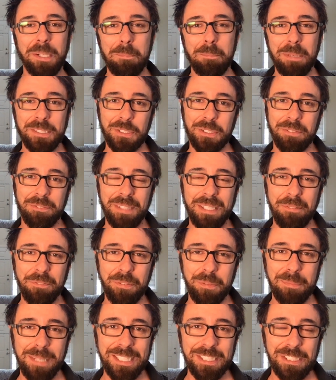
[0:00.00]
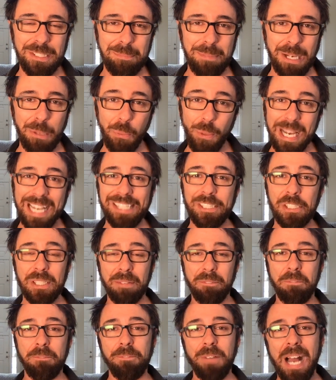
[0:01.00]
a bunch of information about where you
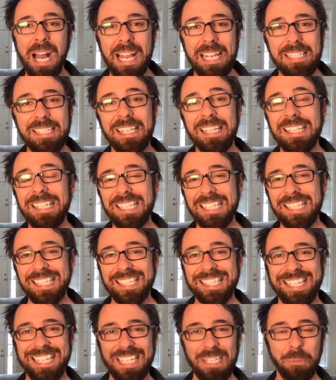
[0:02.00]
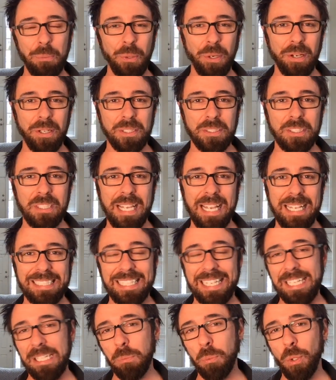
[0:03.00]
can find keywords and
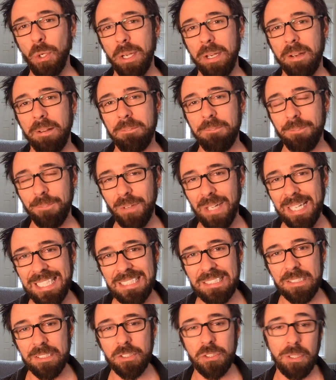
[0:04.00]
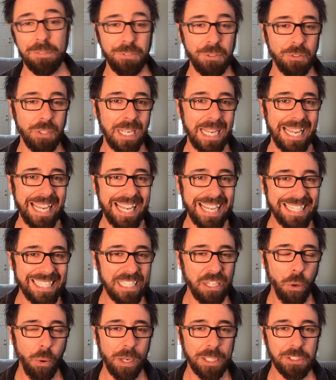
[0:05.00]
keyword phrases. So if you've got any
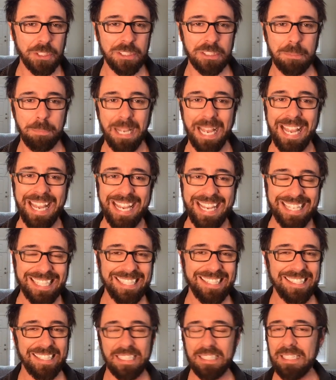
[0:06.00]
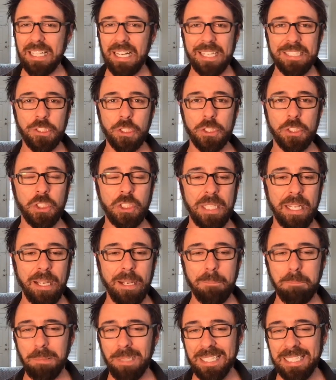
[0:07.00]
questions about anything that I just
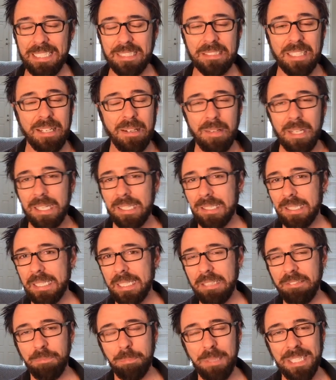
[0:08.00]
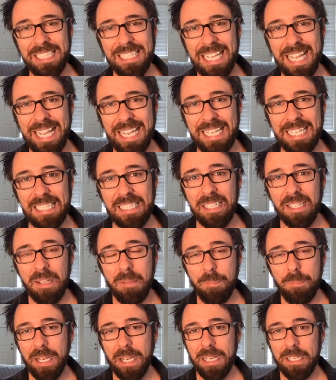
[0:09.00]
shared, please leave me a
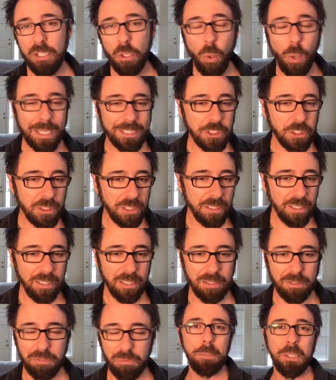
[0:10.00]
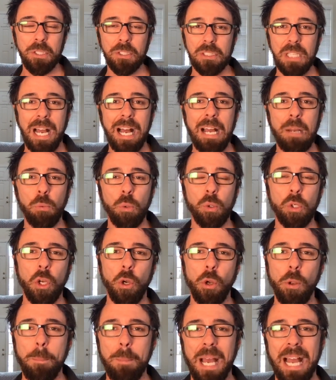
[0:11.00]
question, because I will
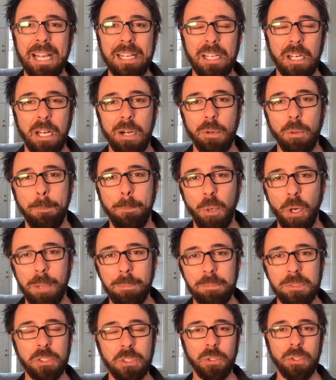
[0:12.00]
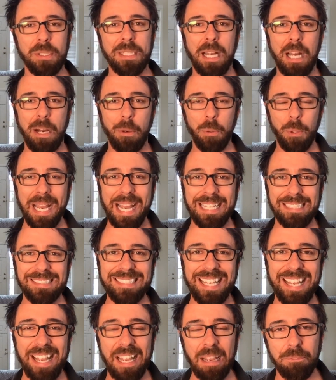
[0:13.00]
go back and I will promise you that I will
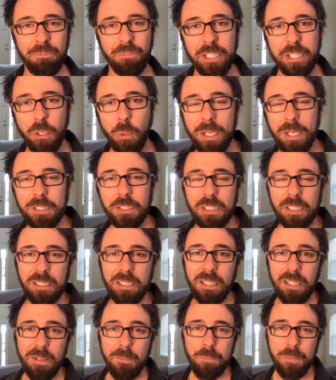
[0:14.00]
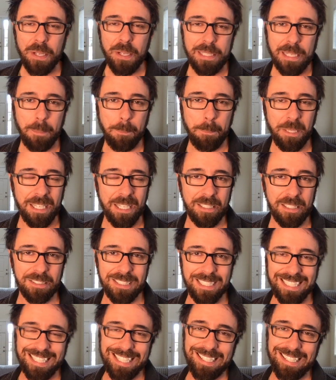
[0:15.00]
answer every question that appears
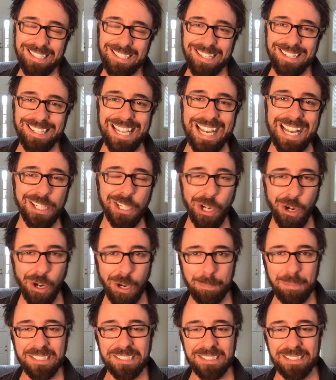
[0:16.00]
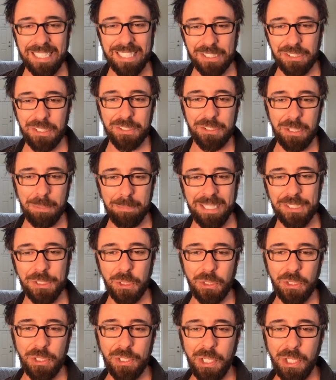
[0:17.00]
in that comment section. So make
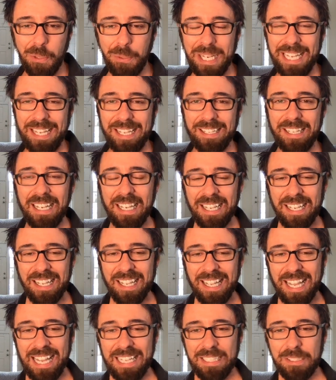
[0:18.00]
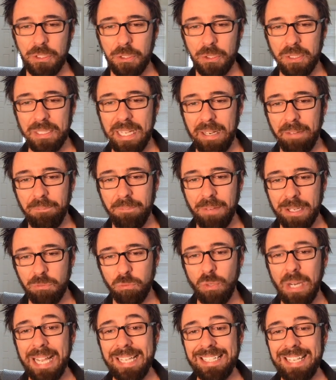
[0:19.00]
sure you go ahead and do that. In fact,
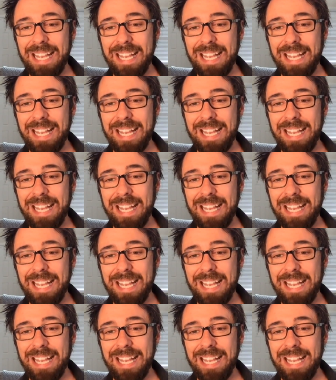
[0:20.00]
right